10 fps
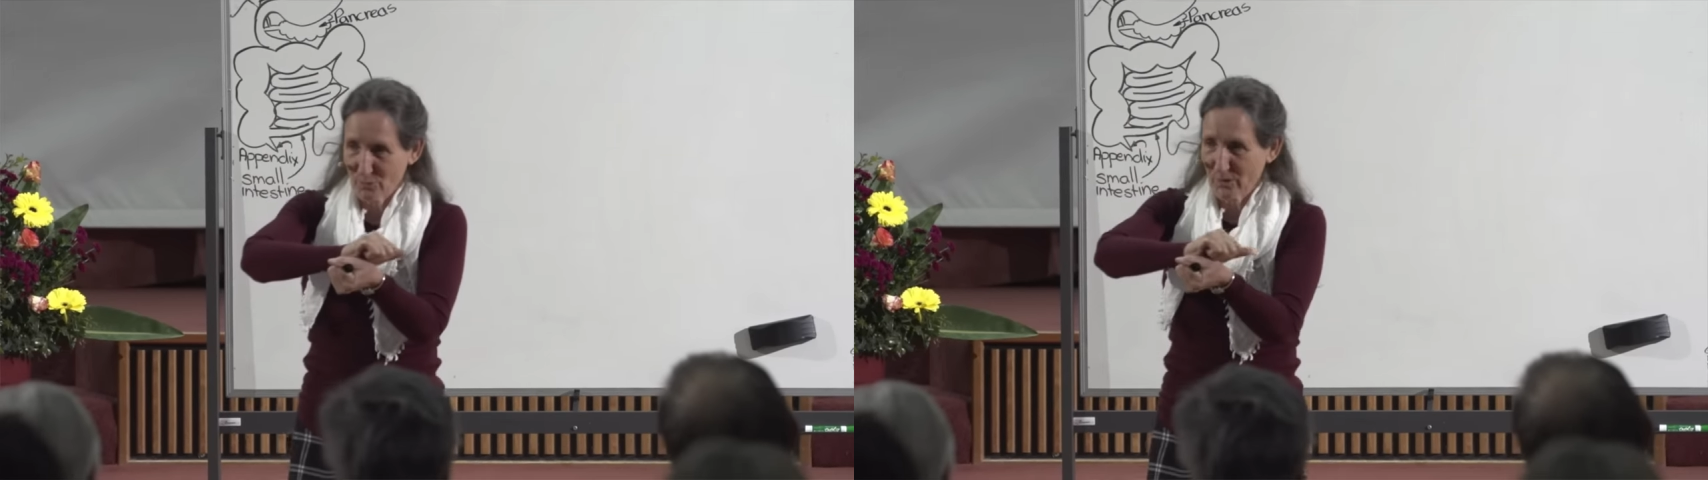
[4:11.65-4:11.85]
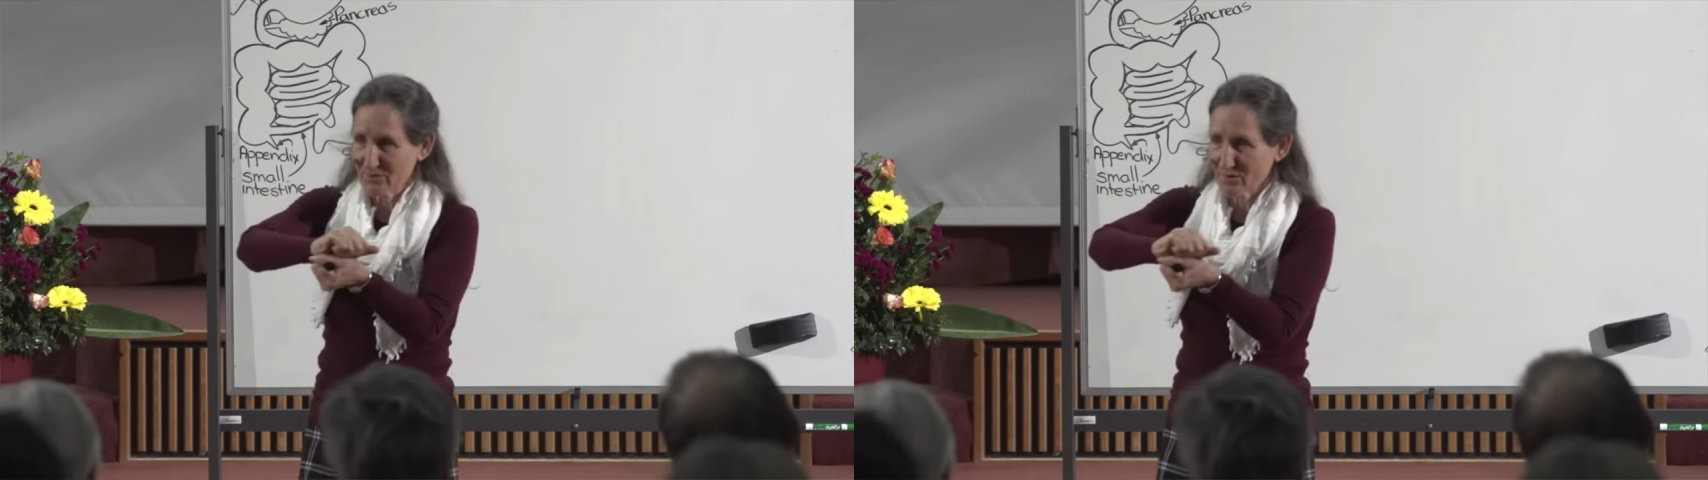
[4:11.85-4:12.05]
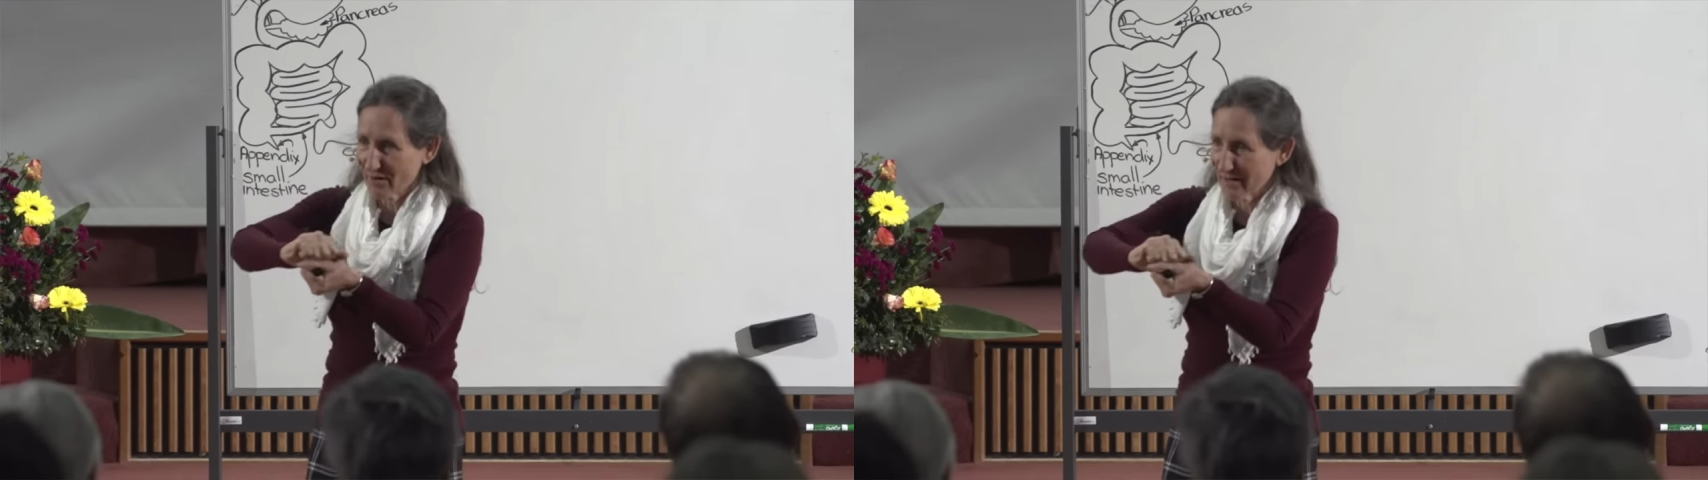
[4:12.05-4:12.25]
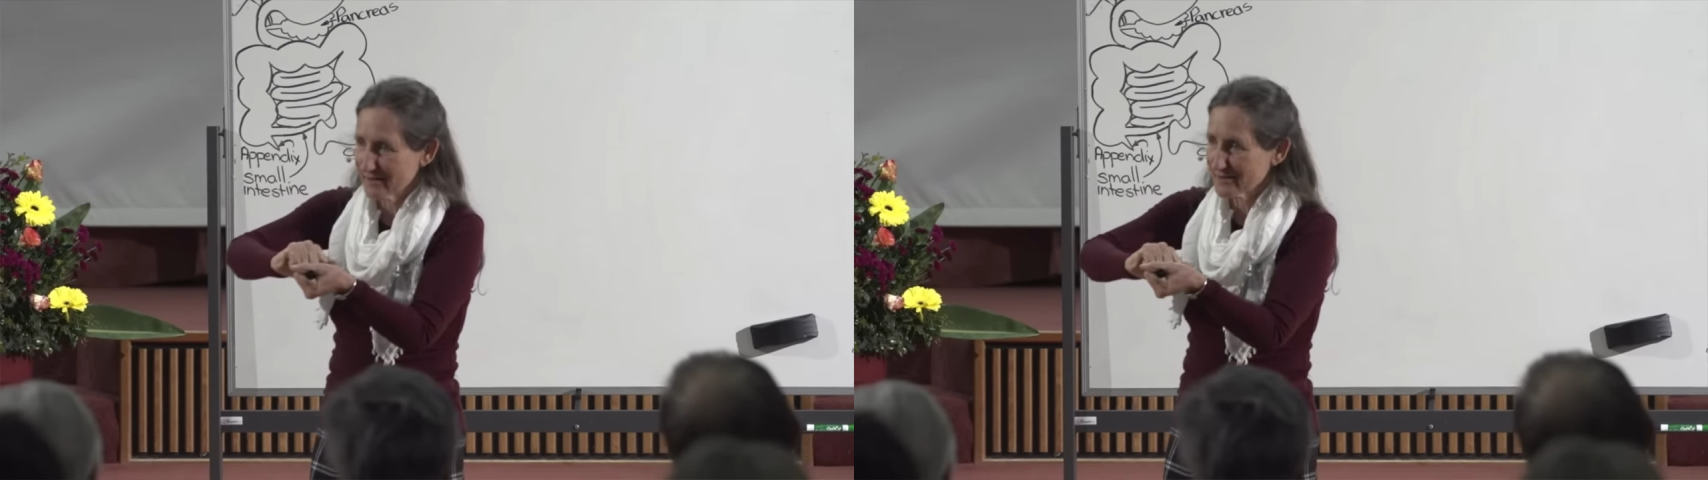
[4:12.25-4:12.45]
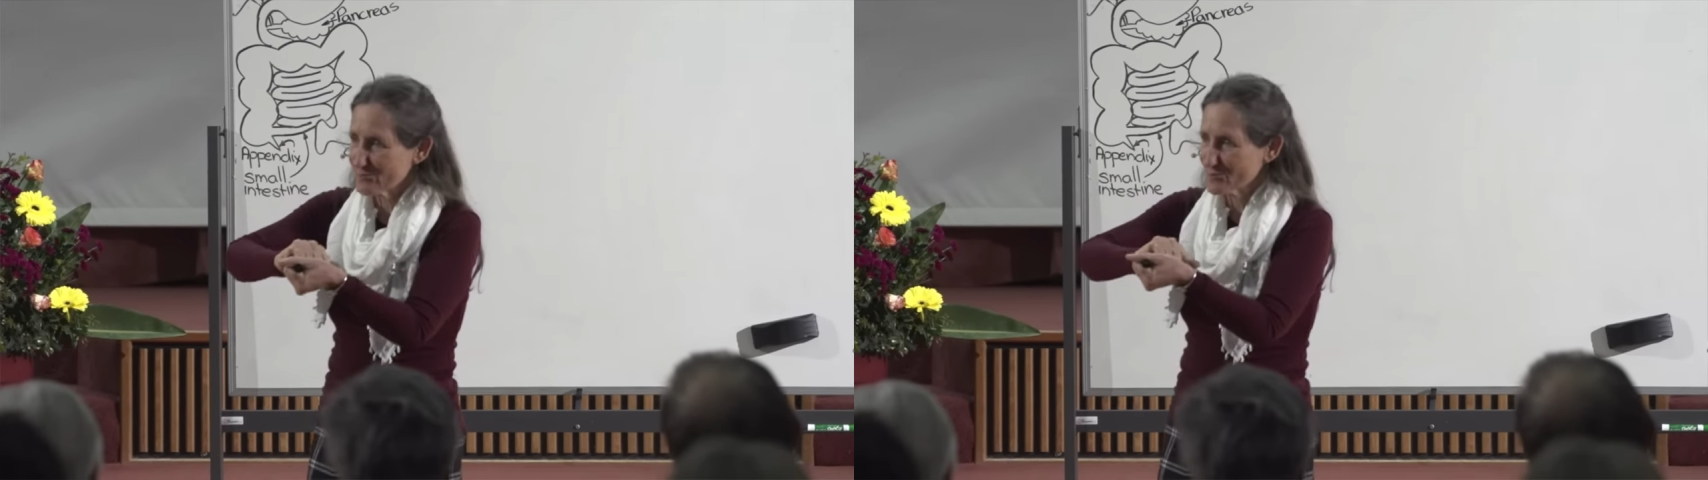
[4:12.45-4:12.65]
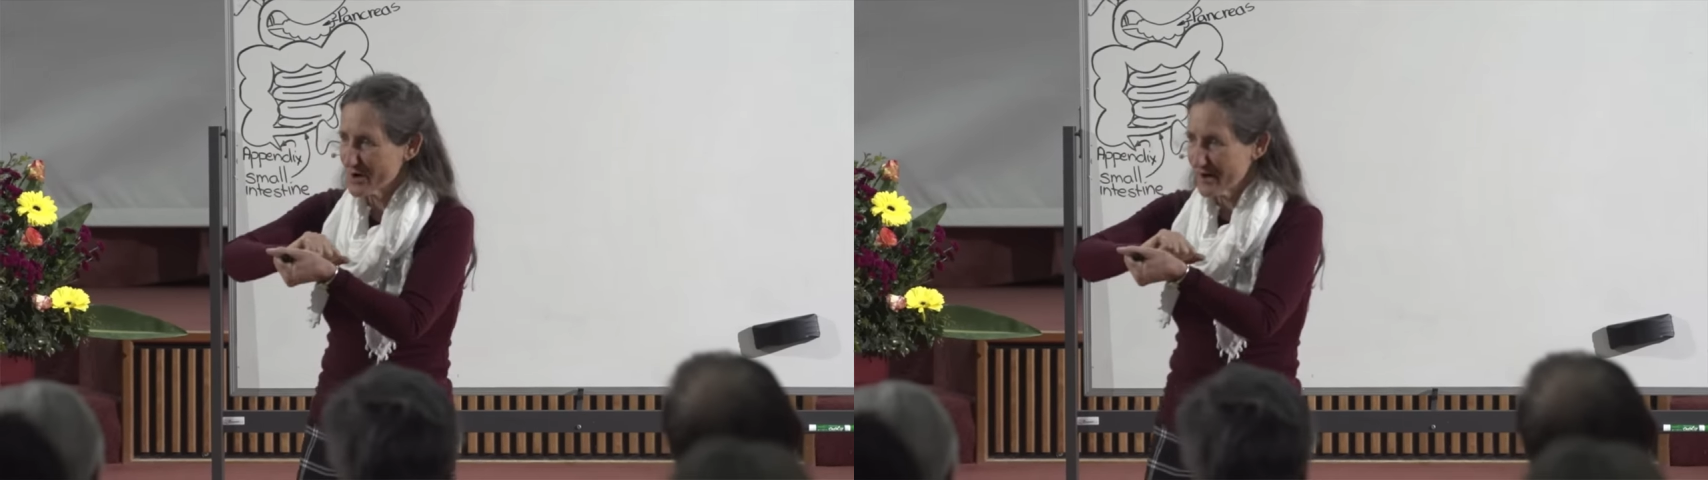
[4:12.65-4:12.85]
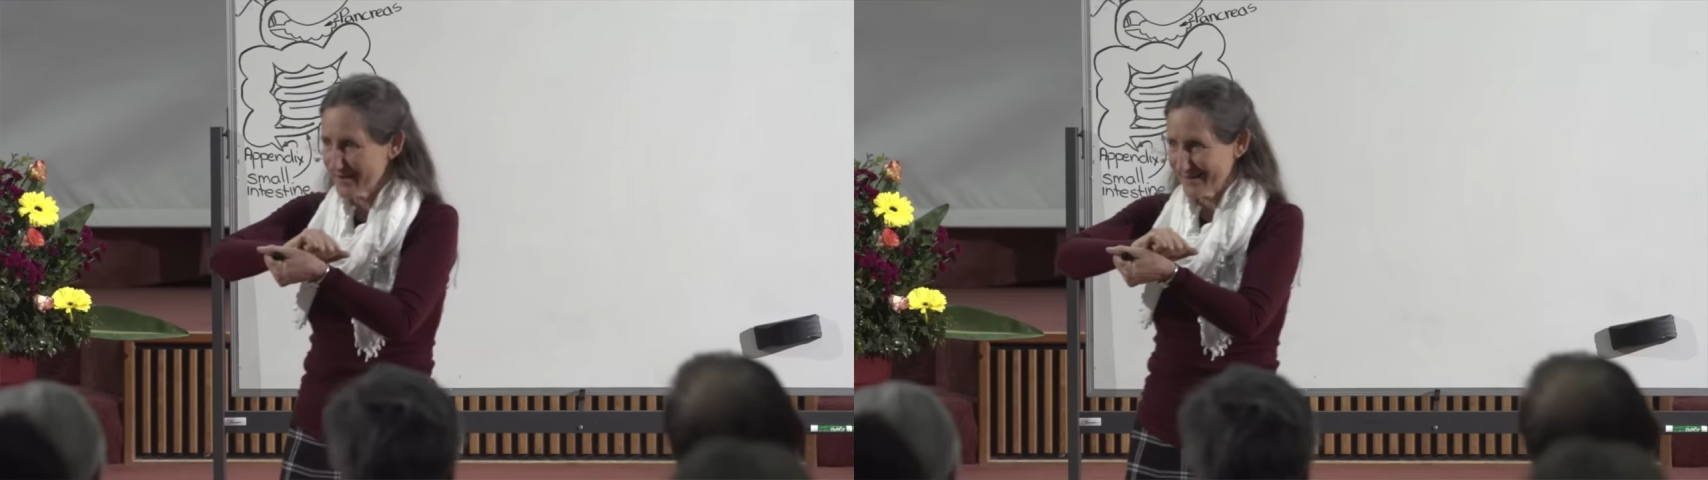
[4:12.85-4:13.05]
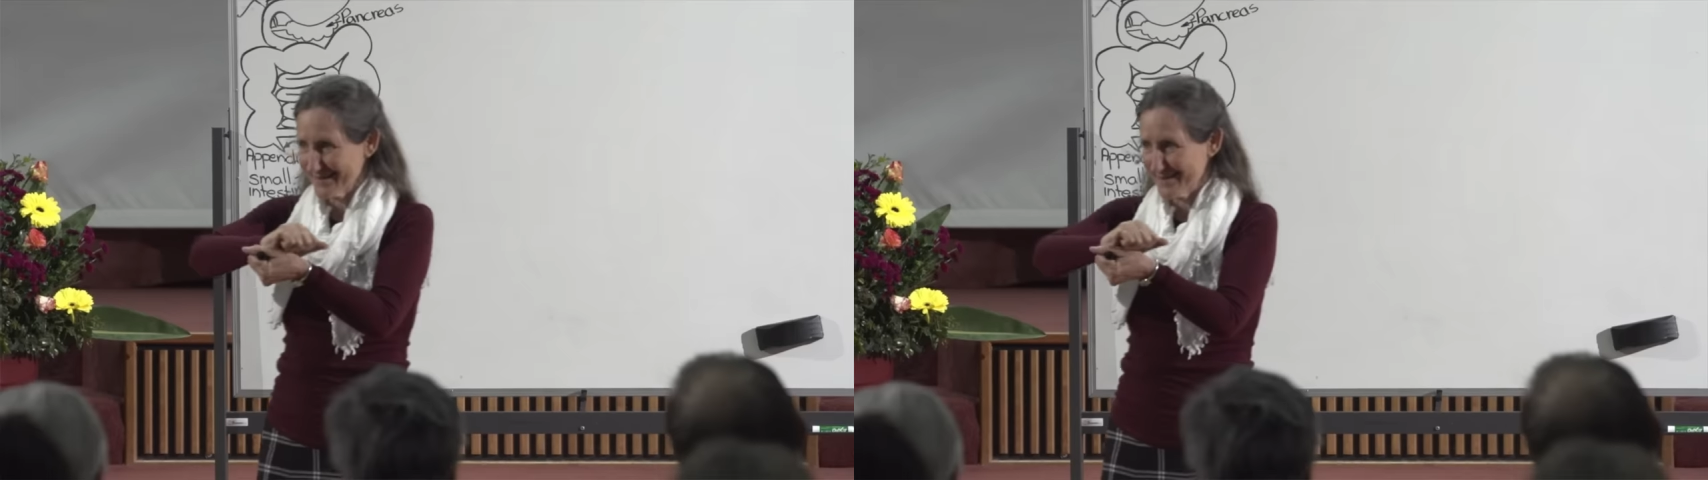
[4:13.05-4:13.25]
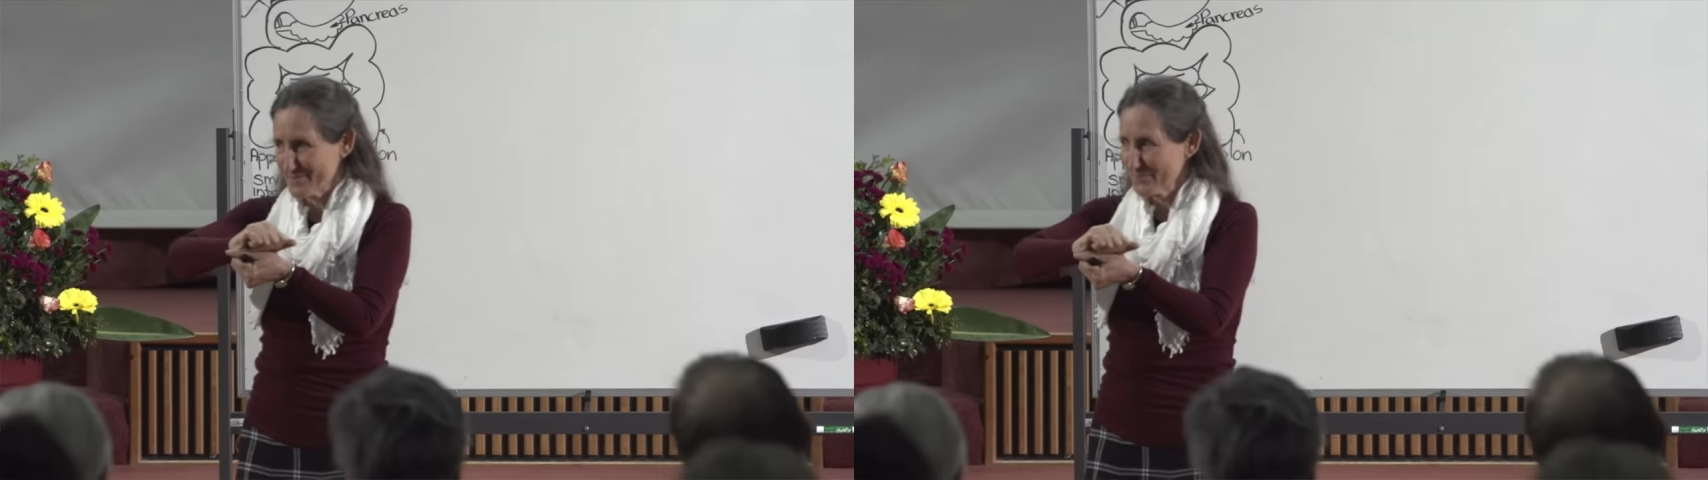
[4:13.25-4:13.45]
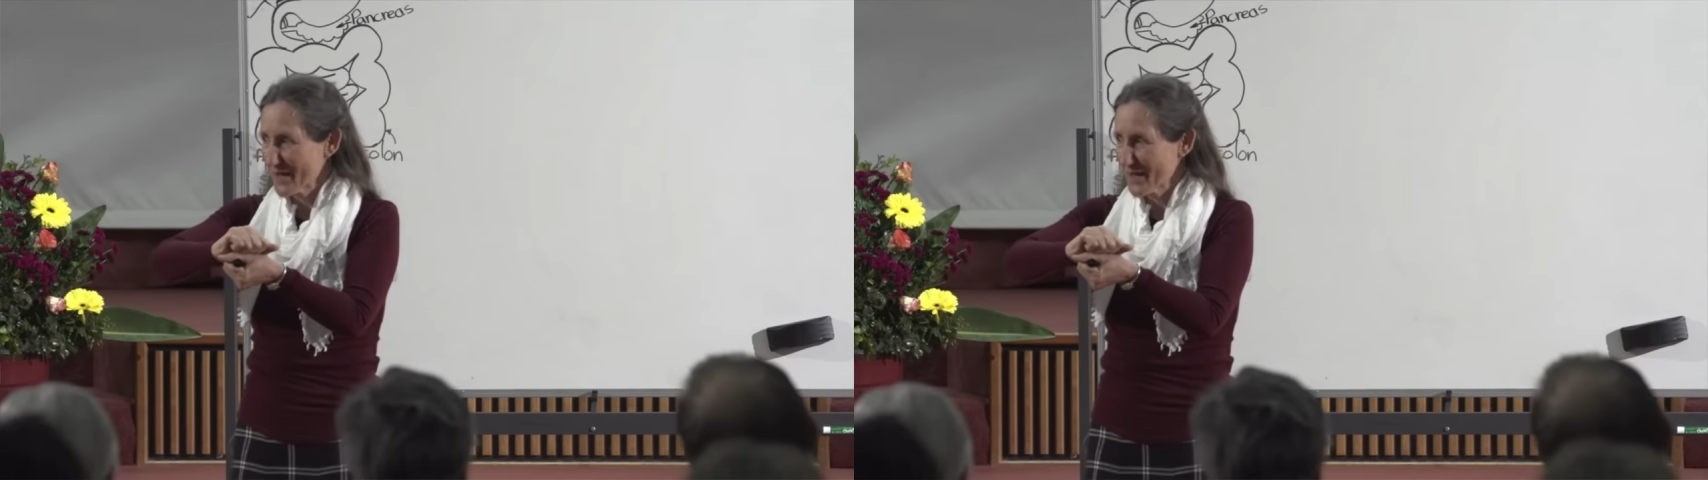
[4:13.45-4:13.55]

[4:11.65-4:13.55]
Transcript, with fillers: We grind grain.